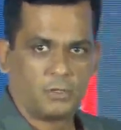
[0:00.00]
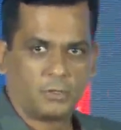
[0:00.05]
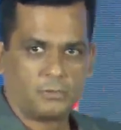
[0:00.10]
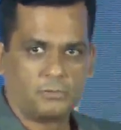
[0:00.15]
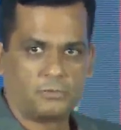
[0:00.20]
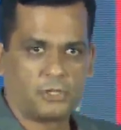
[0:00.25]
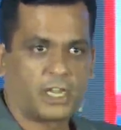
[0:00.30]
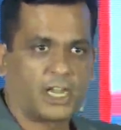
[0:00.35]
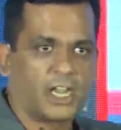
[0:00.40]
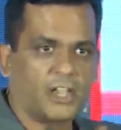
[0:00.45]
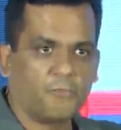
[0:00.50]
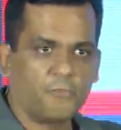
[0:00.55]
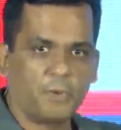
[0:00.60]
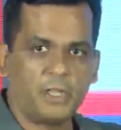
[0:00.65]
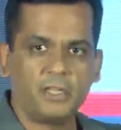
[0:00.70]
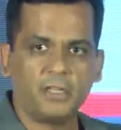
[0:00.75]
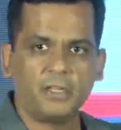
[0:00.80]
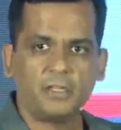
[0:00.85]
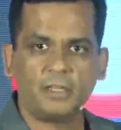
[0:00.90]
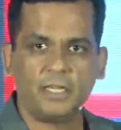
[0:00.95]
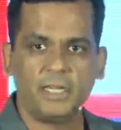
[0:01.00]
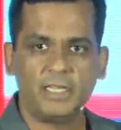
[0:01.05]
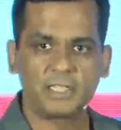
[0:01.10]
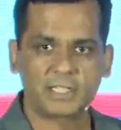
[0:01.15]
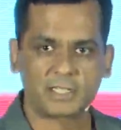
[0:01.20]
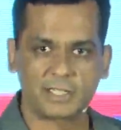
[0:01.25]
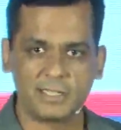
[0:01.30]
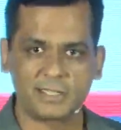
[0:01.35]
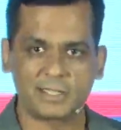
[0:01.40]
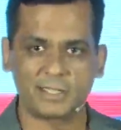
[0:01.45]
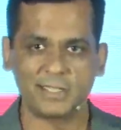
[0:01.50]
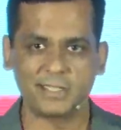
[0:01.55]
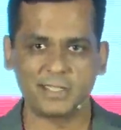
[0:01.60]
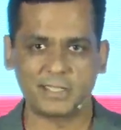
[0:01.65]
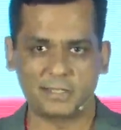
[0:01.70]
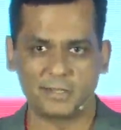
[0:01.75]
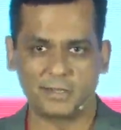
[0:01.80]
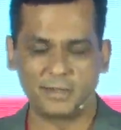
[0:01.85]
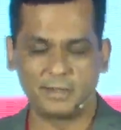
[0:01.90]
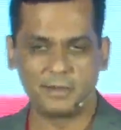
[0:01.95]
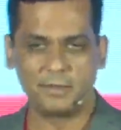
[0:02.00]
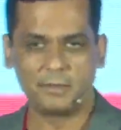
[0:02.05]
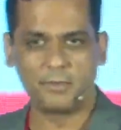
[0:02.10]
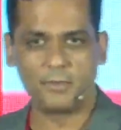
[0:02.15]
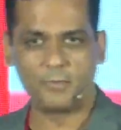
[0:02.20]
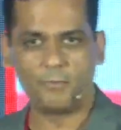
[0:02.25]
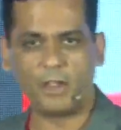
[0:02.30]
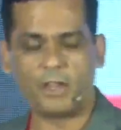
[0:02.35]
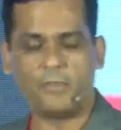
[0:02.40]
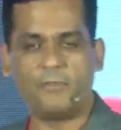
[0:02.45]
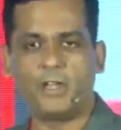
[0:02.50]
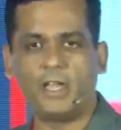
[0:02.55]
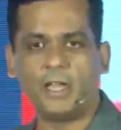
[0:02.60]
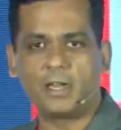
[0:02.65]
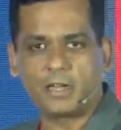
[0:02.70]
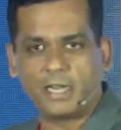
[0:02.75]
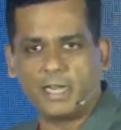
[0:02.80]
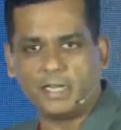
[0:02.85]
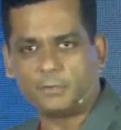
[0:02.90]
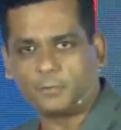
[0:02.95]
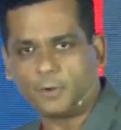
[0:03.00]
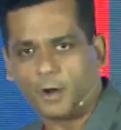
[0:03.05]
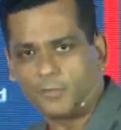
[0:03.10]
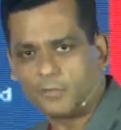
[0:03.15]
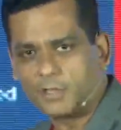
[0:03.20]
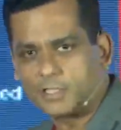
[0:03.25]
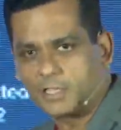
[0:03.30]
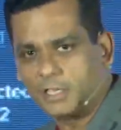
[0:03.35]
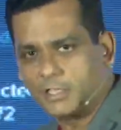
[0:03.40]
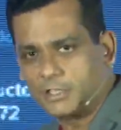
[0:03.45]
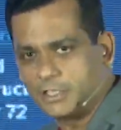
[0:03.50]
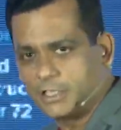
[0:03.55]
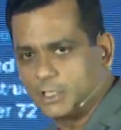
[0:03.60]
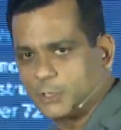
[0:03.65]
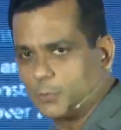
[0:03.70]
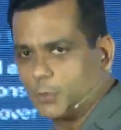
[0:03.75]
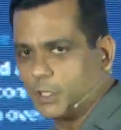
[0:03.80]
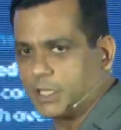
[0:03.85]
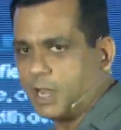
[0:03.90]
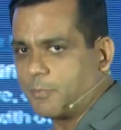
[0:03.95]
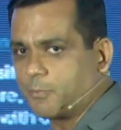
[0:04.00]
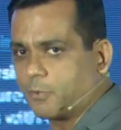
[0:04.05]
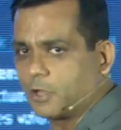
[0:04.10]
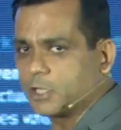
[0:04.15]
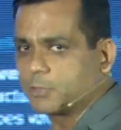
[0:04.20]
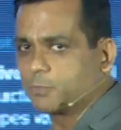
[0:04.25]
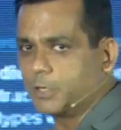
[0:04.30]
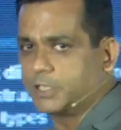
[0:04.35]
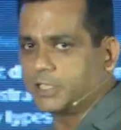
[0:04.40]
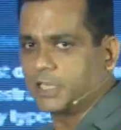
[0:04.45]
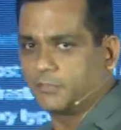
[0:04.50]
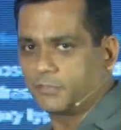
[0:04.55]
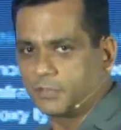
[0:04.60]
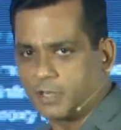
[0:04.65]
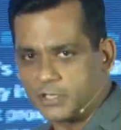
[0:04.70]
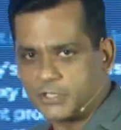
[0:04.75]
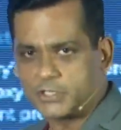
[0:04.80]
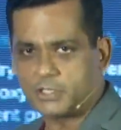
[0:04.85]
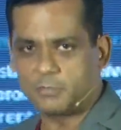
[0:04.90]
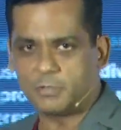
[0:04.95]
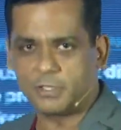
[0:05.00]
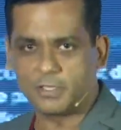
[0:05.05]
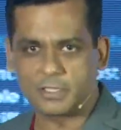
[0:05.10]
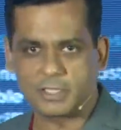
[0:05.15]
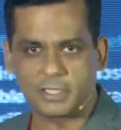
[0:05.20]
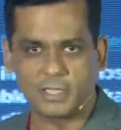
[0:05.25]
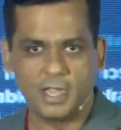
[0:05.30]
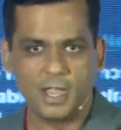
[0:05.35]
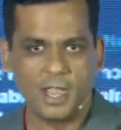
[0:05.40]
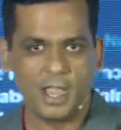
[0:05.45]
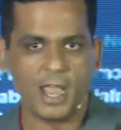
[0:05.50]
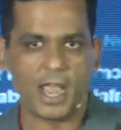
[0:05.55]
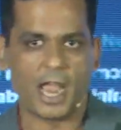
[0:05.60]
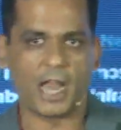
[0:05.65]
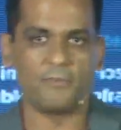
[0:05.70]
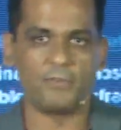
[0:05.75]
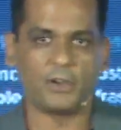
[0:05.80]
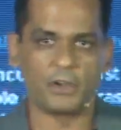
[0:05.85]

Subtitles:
There have been instances when we are in conversations with our prospective customers and we